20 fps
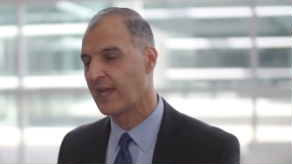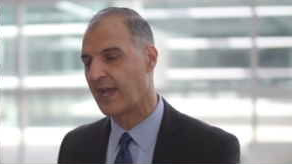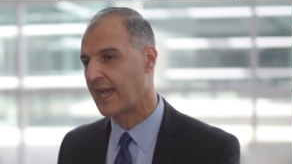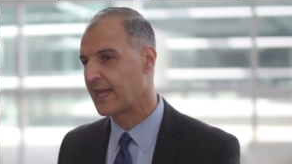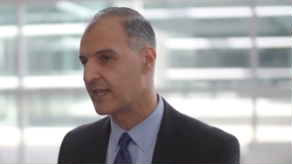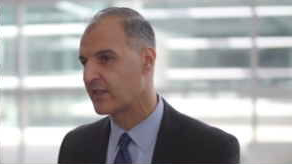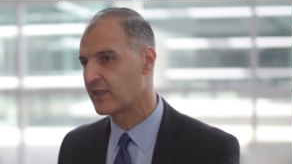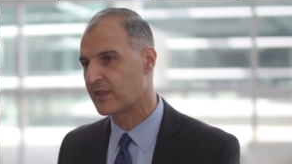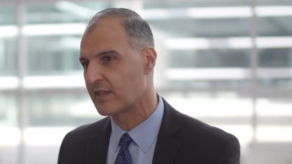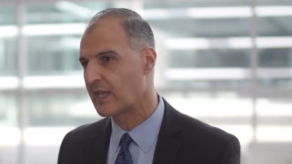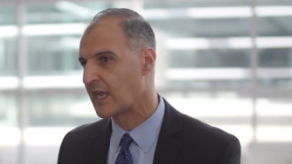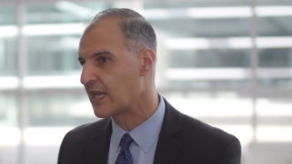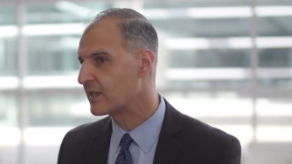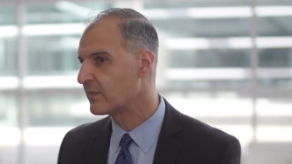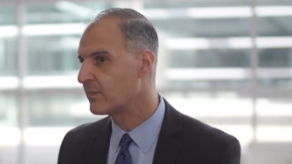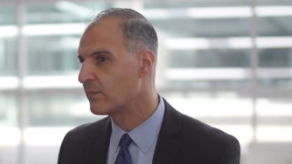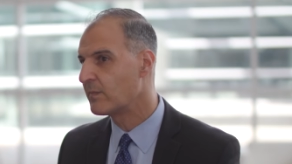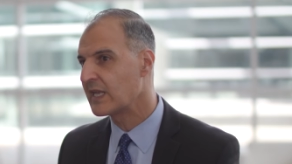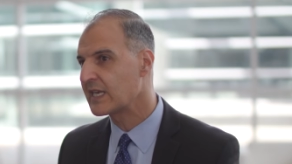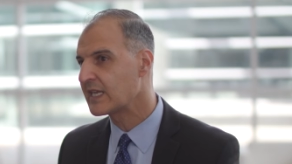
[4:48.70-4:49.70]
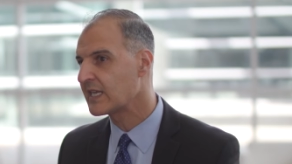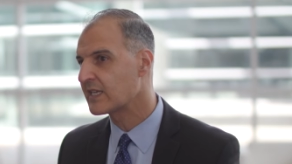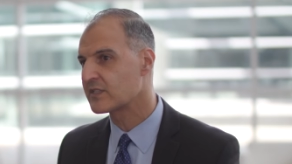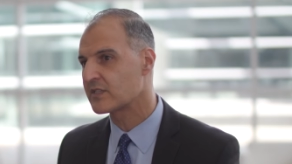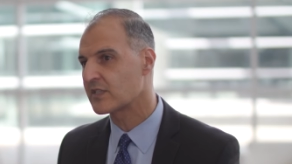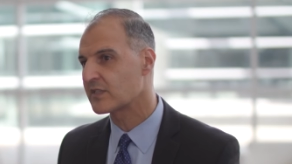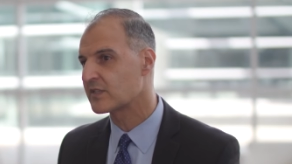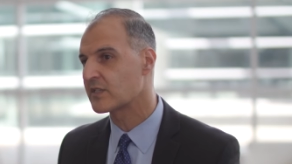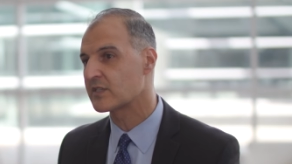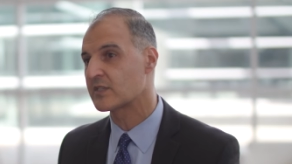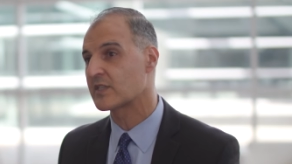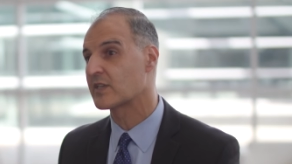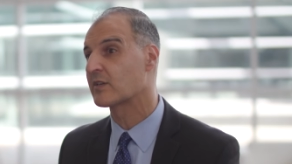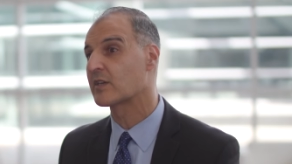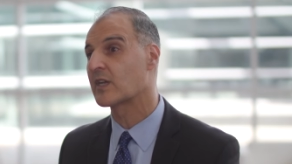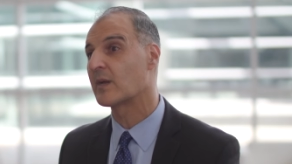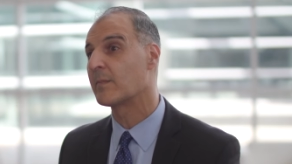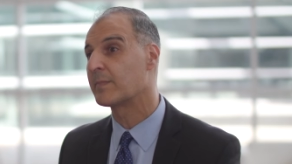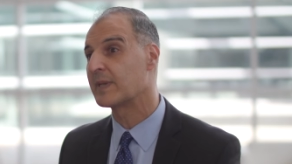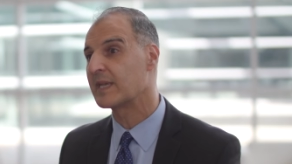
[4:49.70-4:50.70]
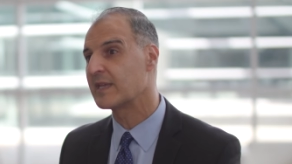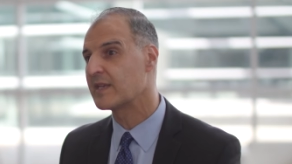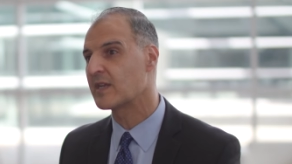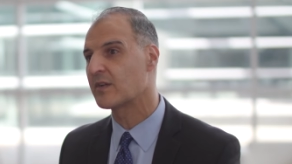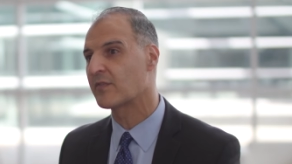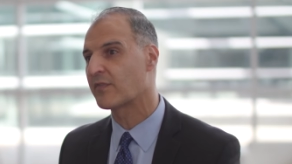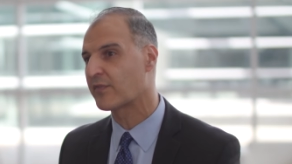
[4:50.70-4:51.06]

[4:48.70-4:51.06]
And in many instances, they're competing